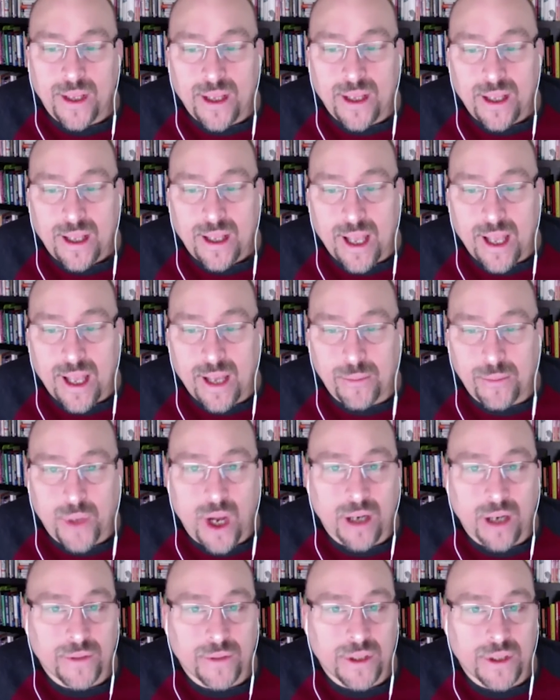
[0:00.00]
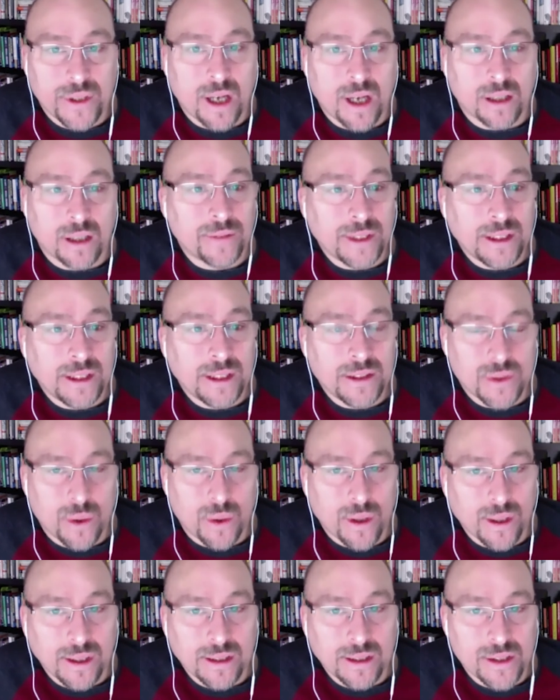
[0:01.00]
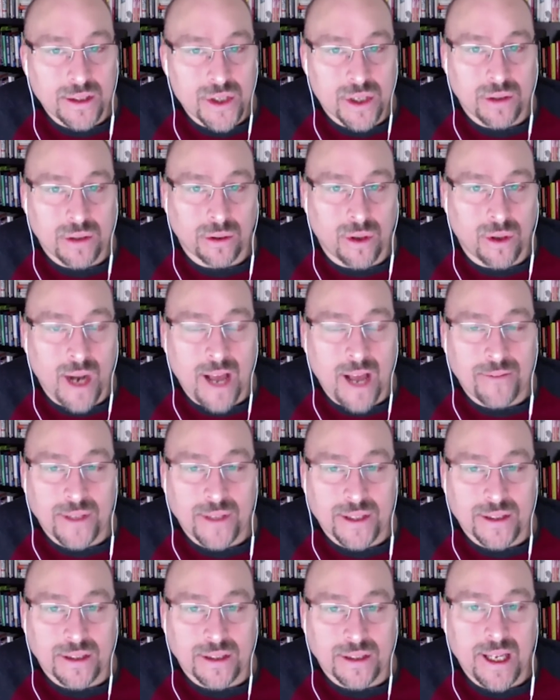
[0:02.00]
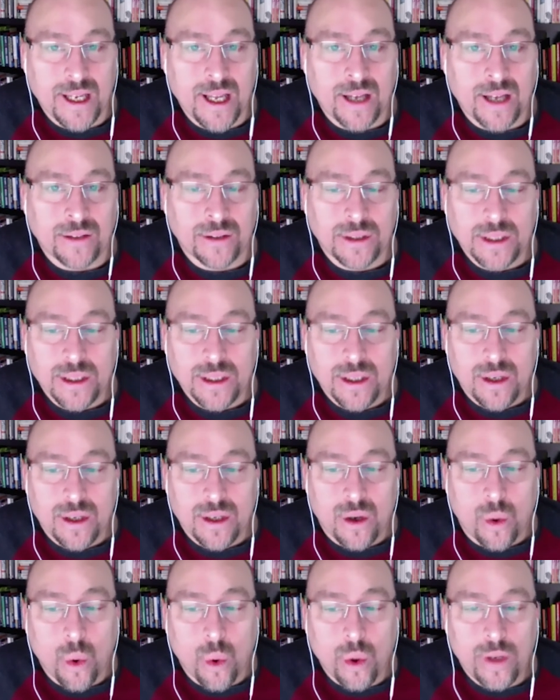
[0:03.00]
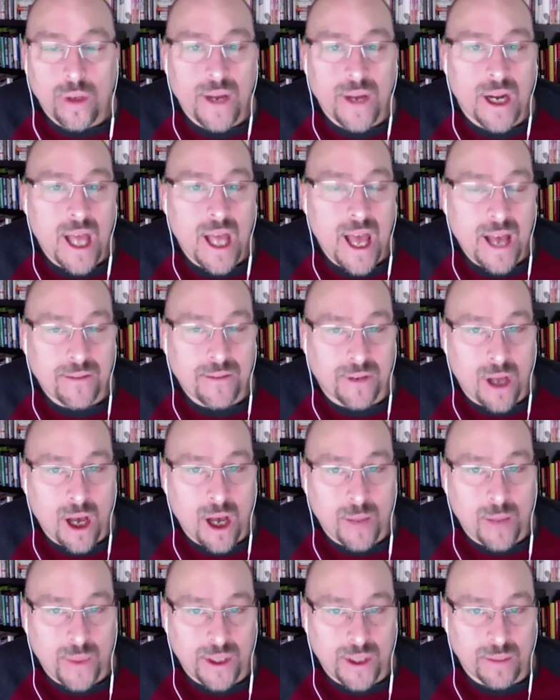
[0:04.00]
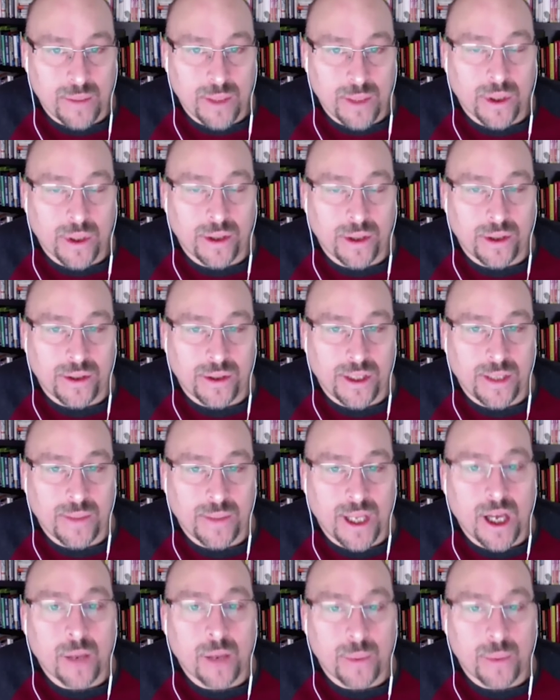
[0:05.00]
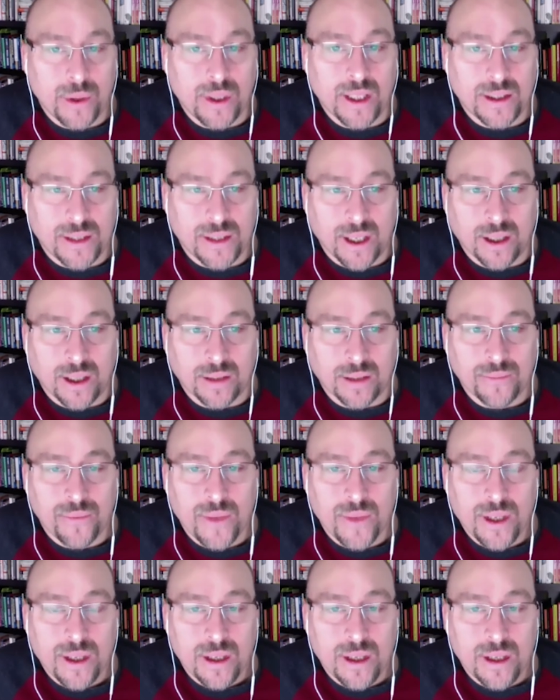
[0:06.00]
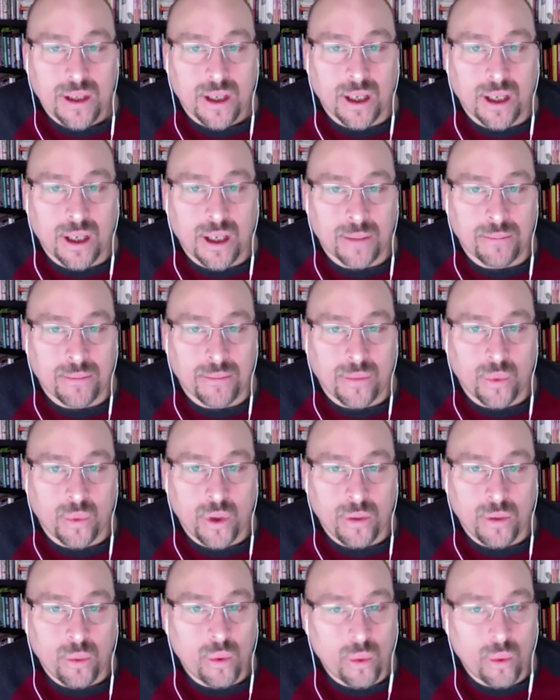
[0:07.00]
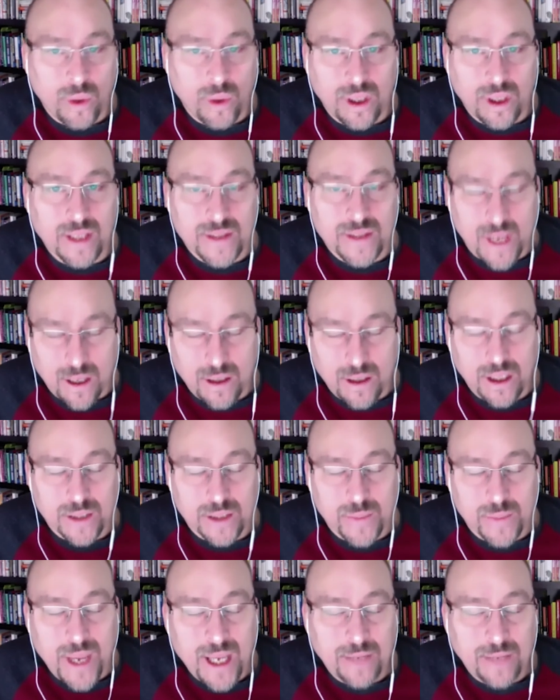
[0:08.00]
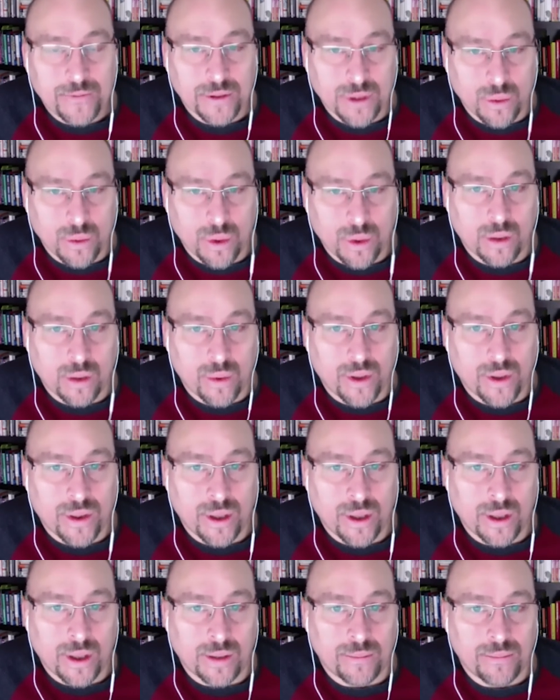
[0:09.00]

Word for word: and product photography, and sort of the general graphics and layout, or you've got to have competent people on your team that help you get there. It's painful to work with a